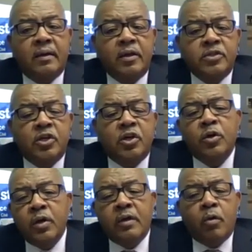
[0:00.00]
So
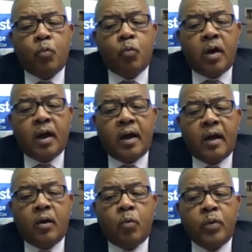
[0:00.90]

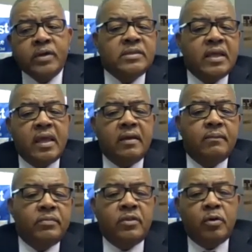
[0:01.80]
we're
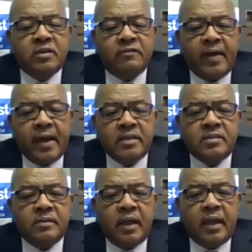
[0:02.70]
seeing those effects,
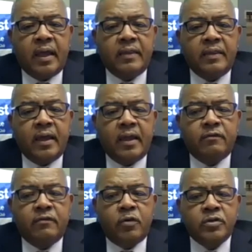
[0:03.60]
and then
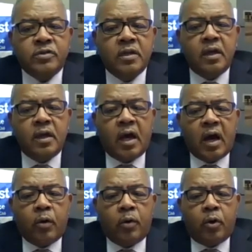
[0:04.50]
of course
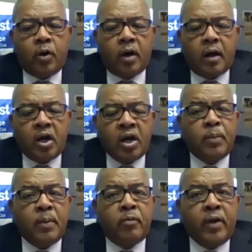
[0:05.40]
our
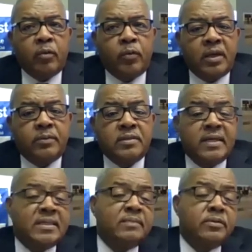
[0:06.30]
unemployment rate was up to
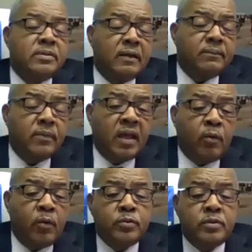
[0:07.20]
16%,
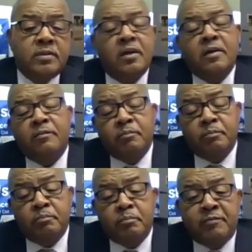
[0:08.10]
which was
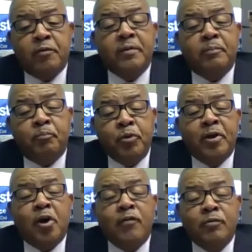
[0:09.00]
before
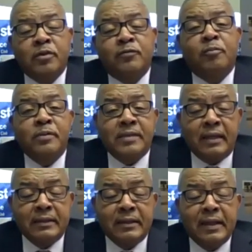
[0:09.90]
pre-COVID was 4%.
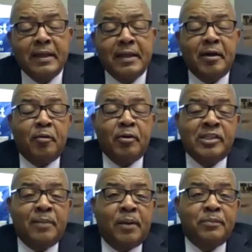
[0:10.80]
We
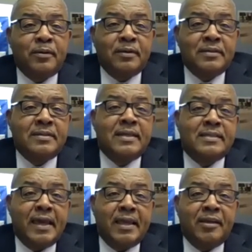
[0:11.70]
jumped up to
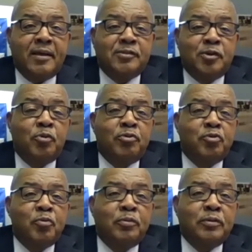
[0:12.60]
16, so
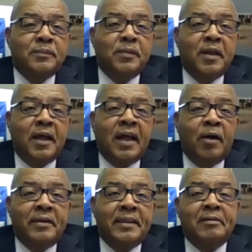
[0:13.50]
quadrupled.
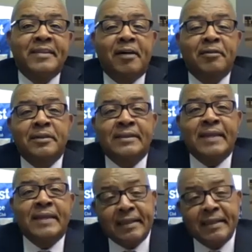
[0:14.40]
We're now down to 10.